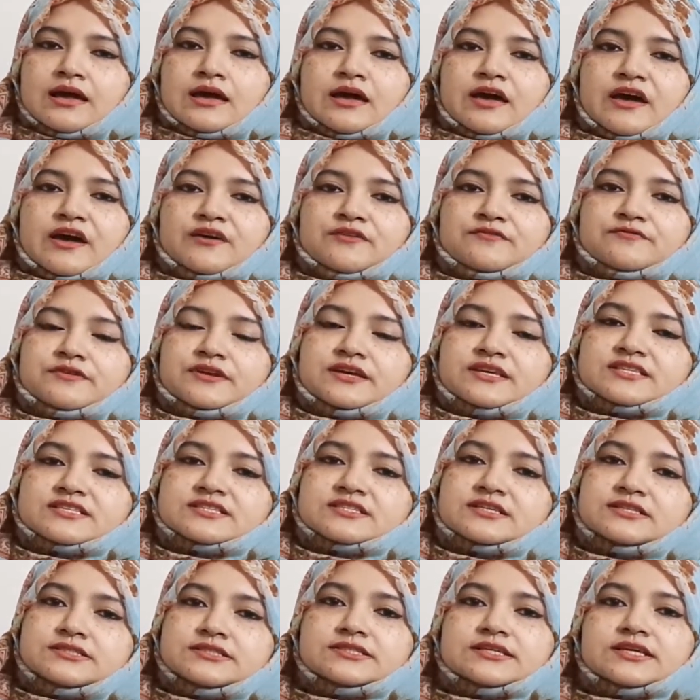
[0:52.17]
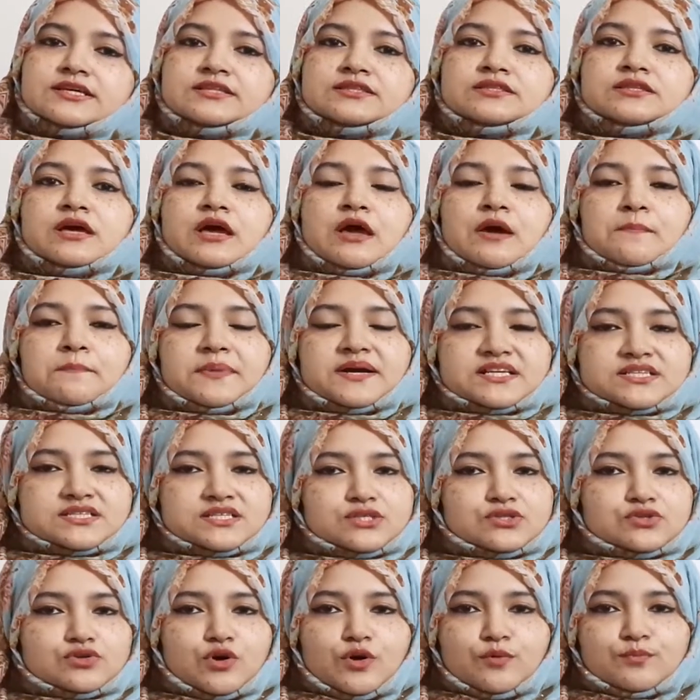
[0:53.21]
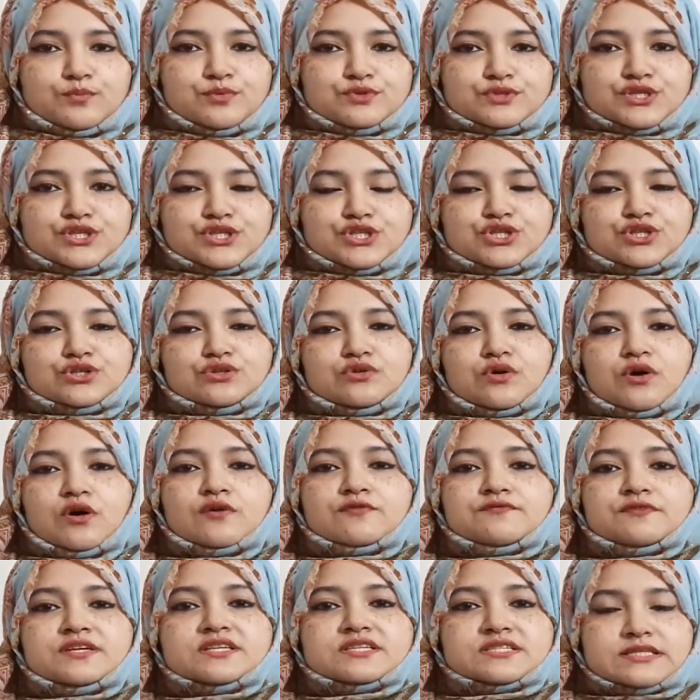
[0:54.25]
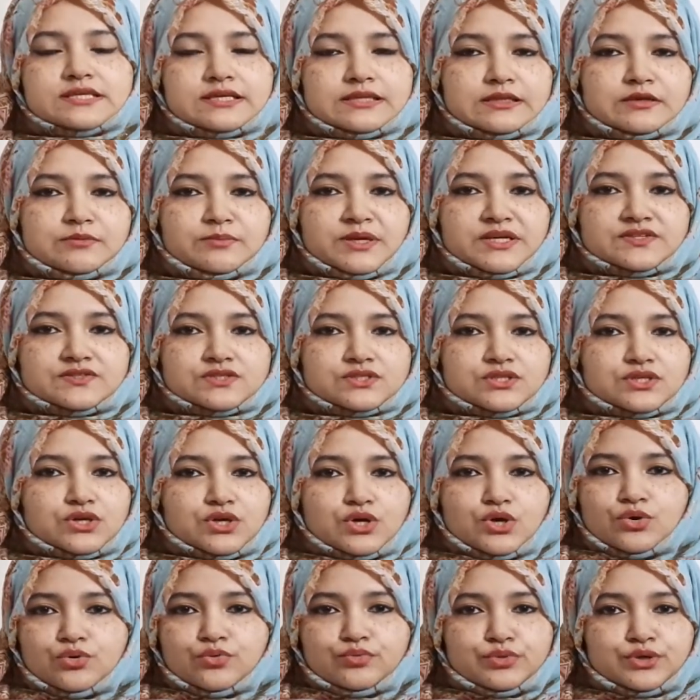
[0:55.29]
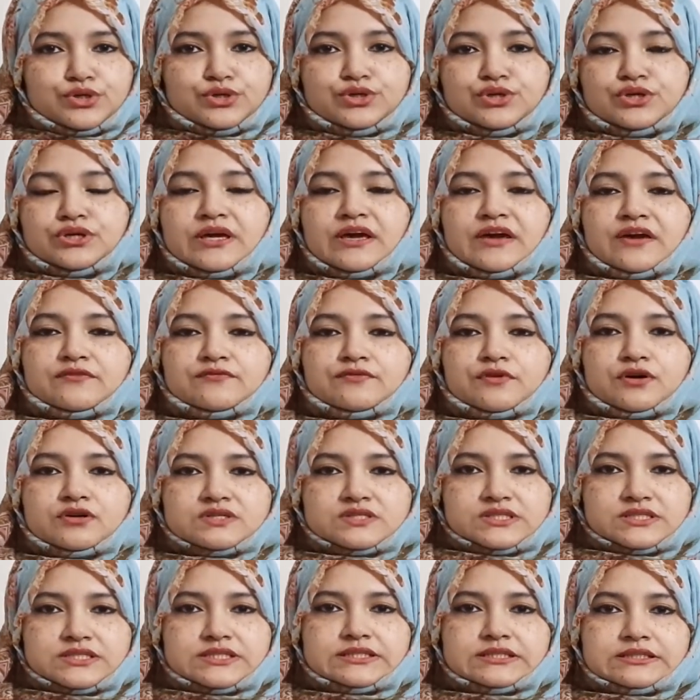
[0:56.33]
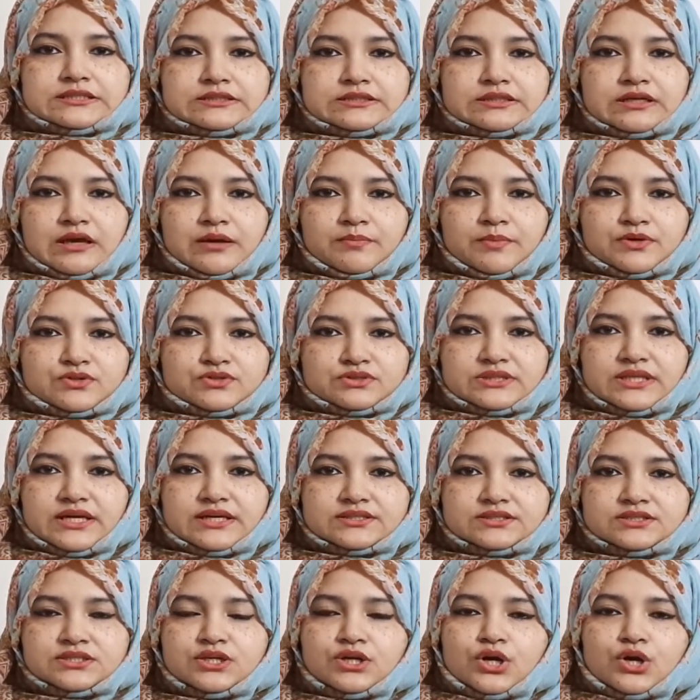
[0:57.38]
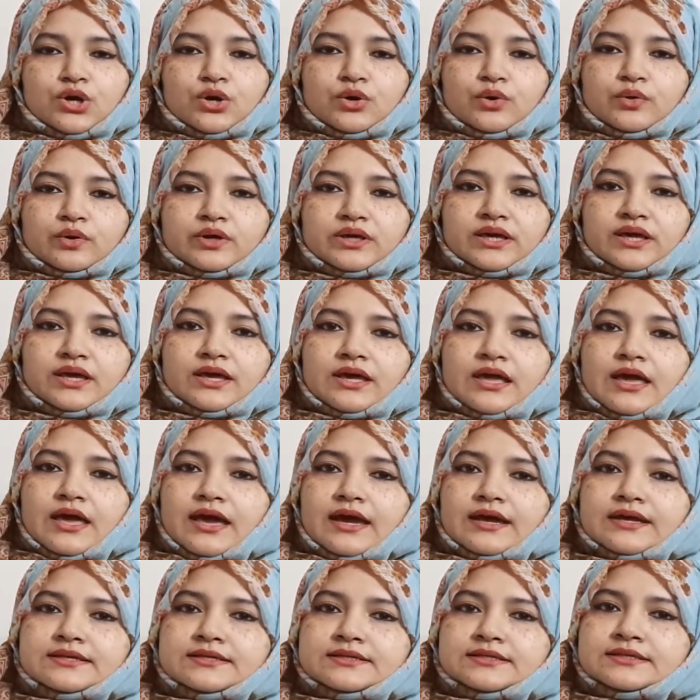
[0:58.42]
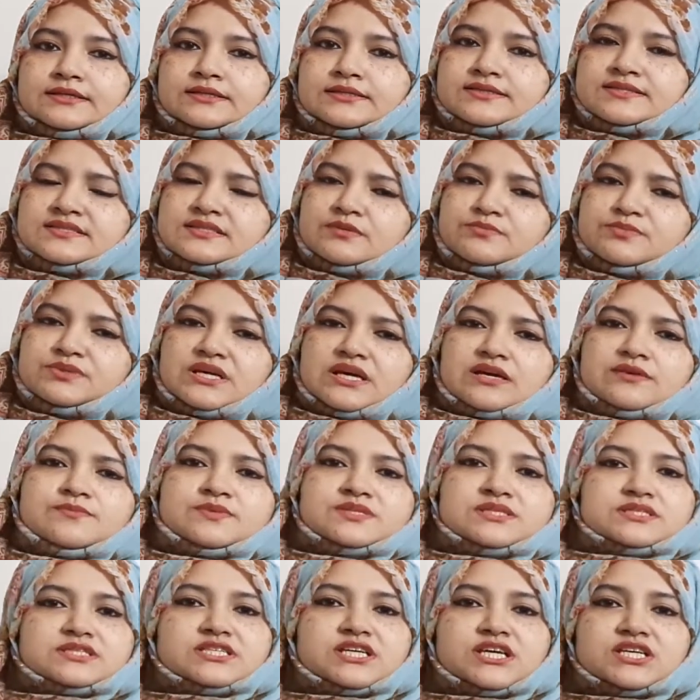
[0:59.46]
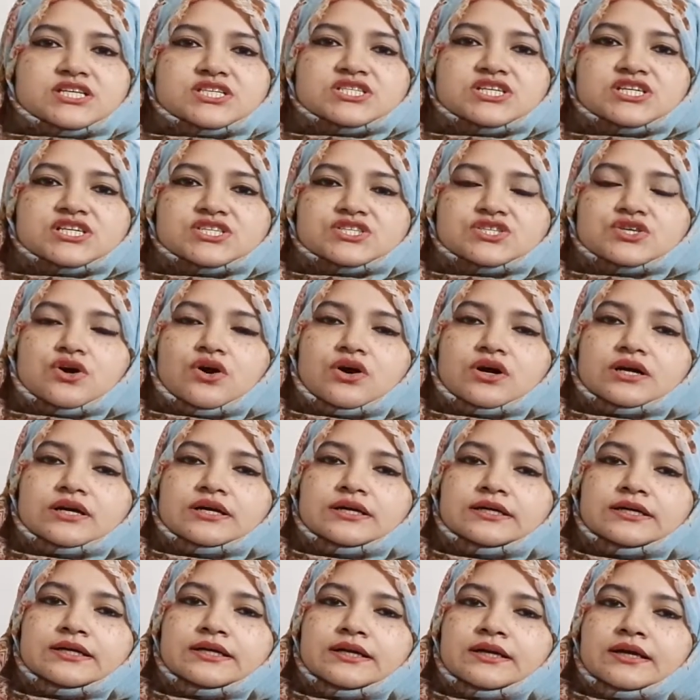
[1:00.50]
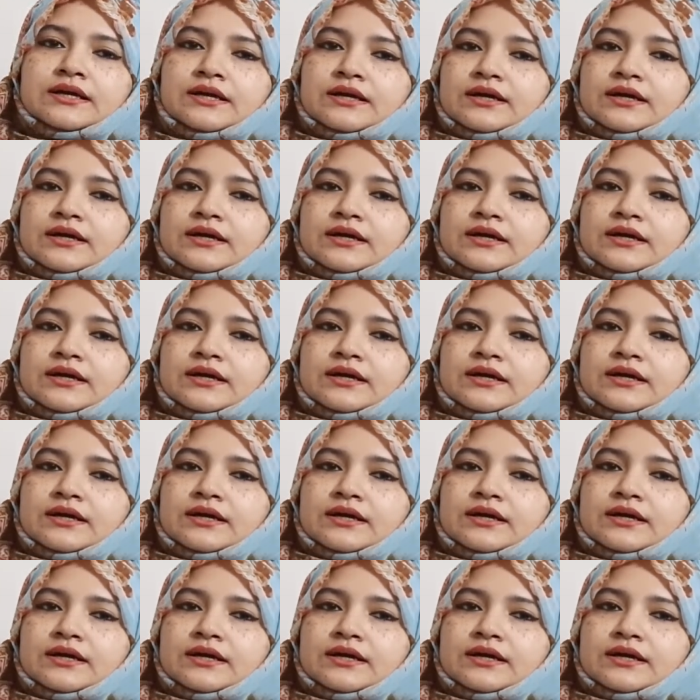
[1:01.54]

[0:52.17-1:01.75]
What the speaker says: have a certain percent composition of its elements. We have already learned about that. Okay, and sometimes changes occur